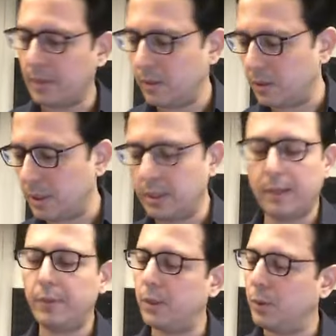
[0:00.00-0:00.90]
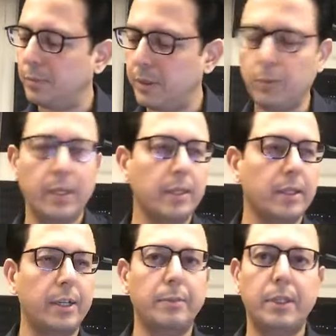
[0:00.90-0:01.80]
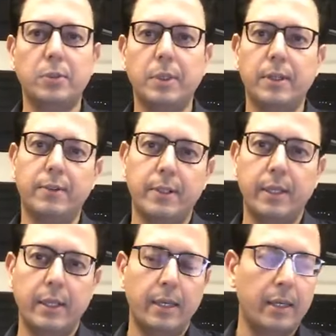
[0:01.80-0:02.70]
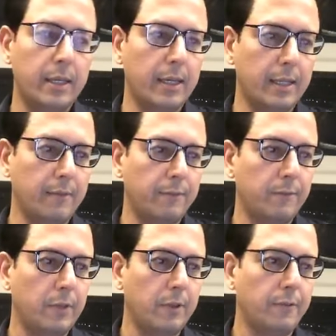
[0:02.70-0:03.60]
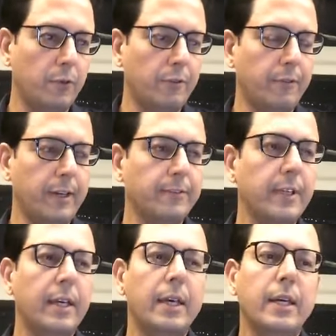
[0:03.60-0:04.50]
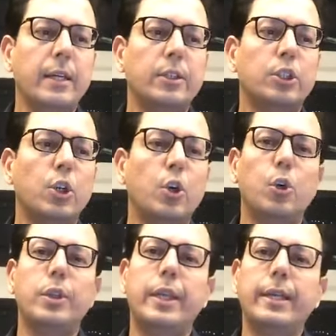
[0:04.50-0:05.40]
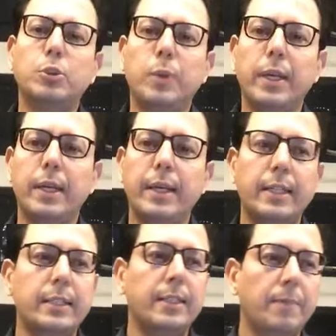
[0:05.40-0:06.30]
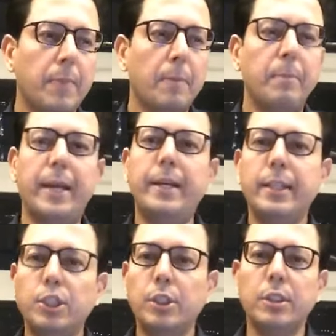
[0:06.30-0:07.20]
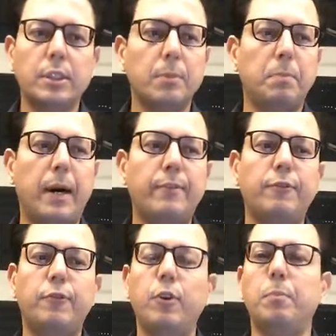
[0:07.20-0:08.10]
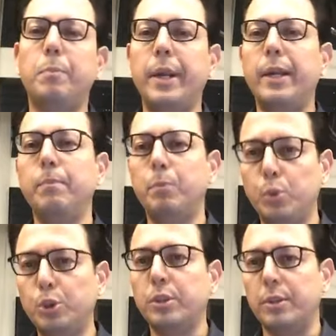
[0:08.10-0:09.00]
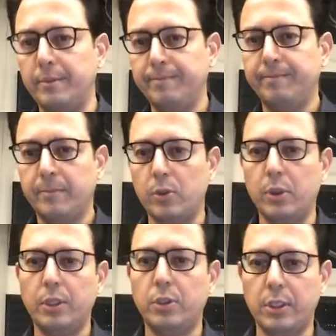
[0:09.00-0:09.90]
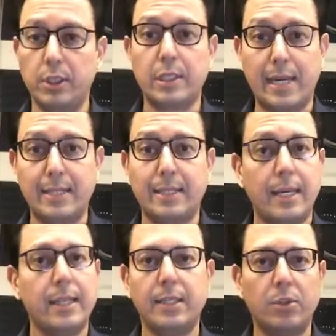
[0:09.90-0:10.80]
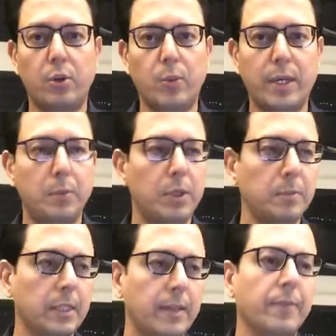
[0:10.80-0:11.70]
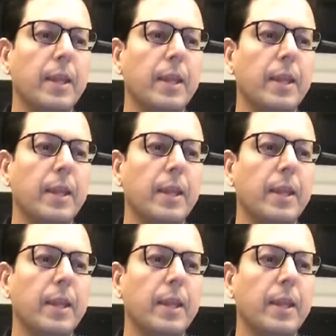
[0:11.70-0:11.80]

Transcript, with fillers: Okay, we are doing pretty well in 30 minutes. We covered, I think, uh, four or five. So the next one is meditation is a powerful brain booster. Okay, so this is science saying, this is not Waqi Munim saying.